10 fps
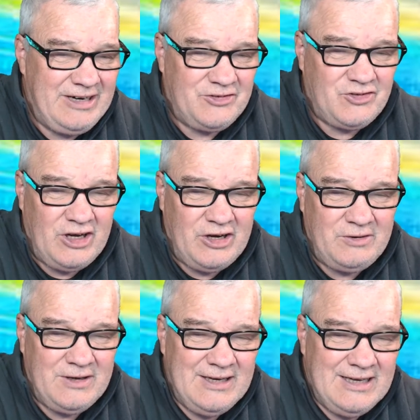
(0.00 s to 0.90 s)
So
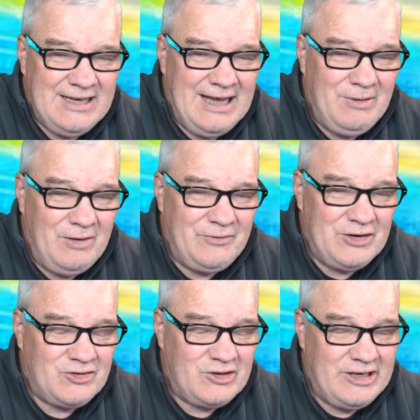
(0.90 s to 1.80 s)

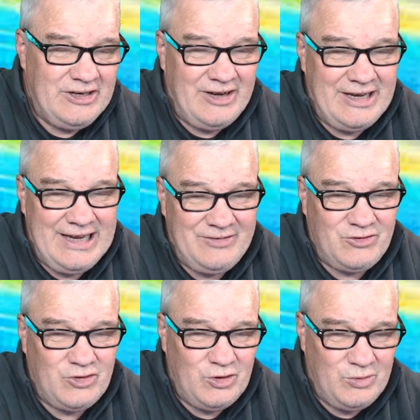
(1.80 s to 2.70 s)
obviously I had
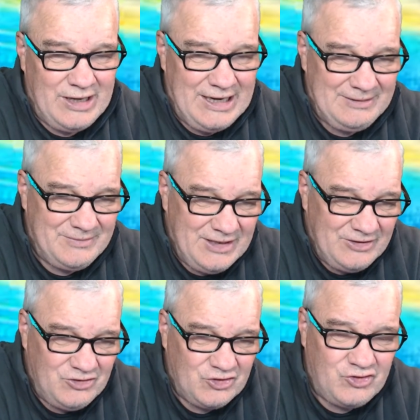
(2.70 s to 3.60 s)
to
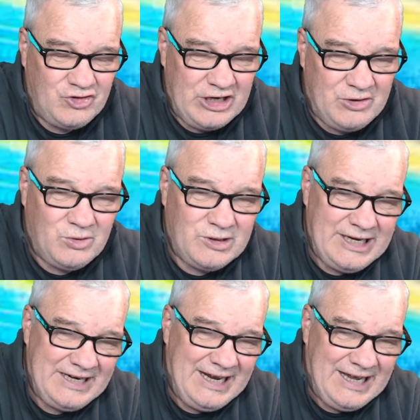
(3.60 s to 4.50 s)
just check all
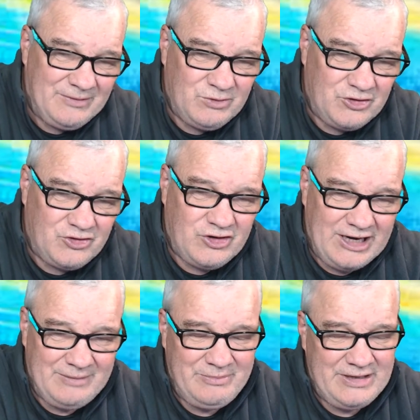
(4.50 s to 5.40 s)
that out, which
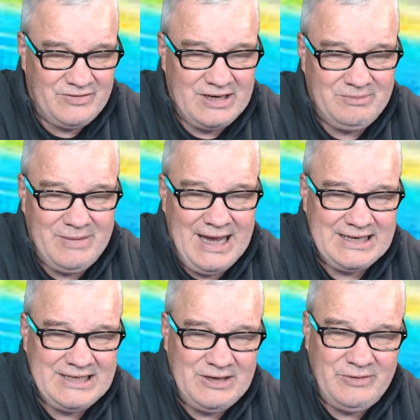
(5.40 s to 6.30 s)
meant that
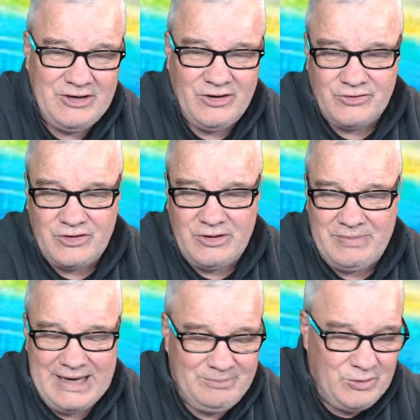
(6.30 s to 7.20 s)
marking went on to the
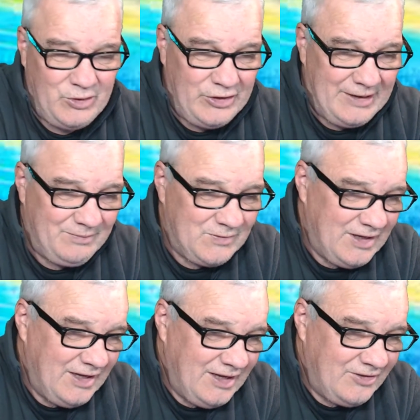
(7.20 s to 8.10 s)
back burner.
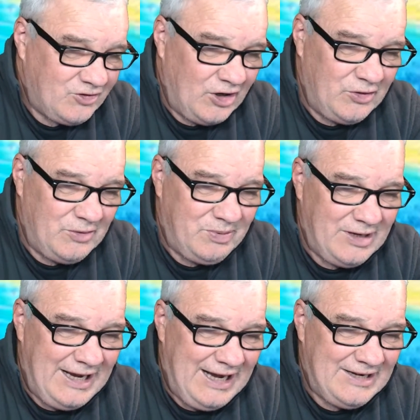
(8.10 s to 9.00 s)
So the
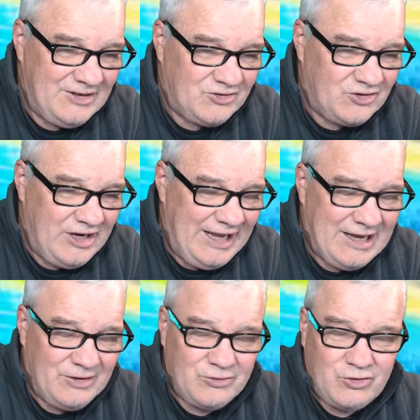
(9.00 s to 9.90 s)
plan is
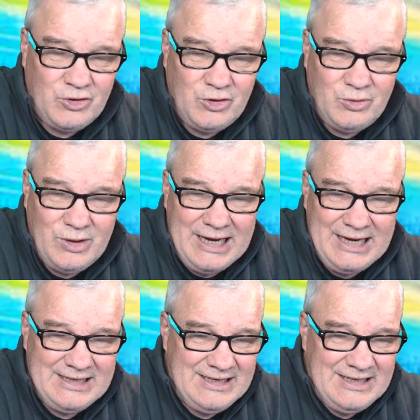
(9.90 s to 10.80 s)
now
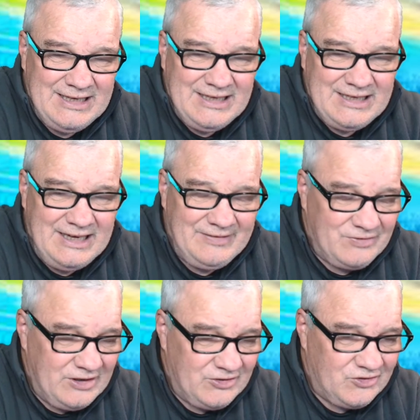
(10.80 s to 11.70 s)
to get
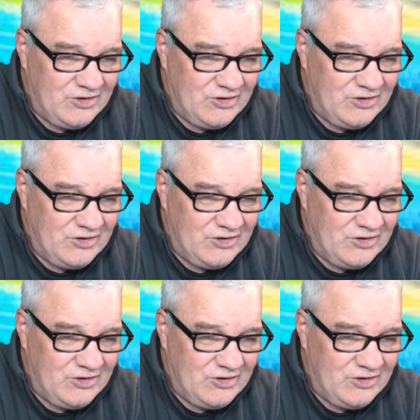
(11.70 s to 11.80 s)
this